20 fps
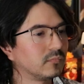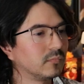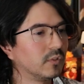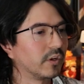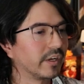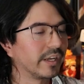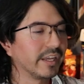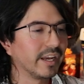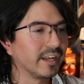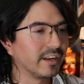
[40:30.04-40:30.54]

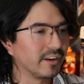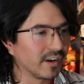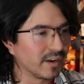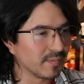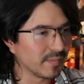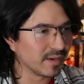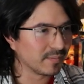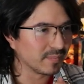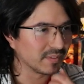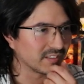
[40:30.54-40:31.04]
Okay, yeah, no, I
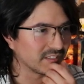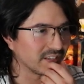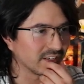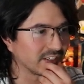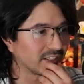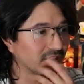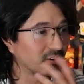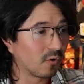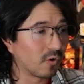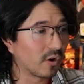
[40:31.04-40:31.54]
made a mistake.
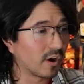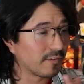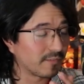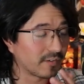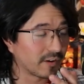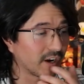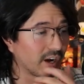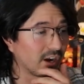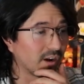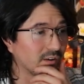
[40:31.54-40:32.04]
Or I
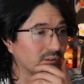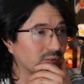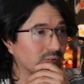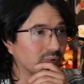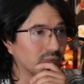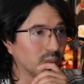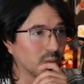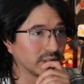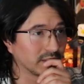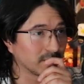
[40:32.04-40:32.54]
forgot
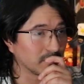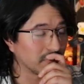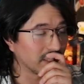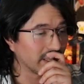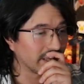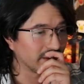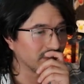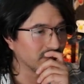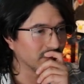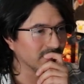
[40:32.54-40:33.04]
what the
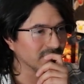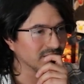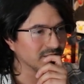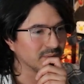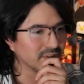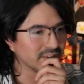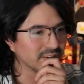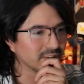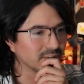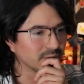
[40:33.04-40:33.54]
plan was,
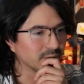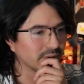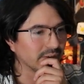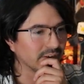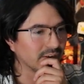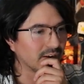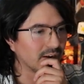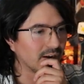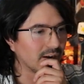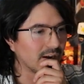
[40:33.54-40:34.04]
but either
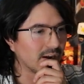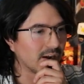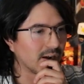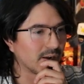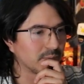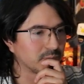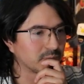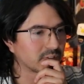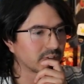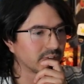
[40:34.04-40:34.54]
way,
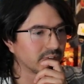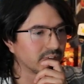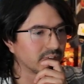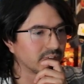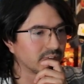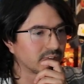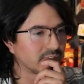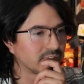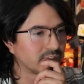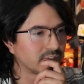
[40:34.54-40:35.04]
I'm just gonna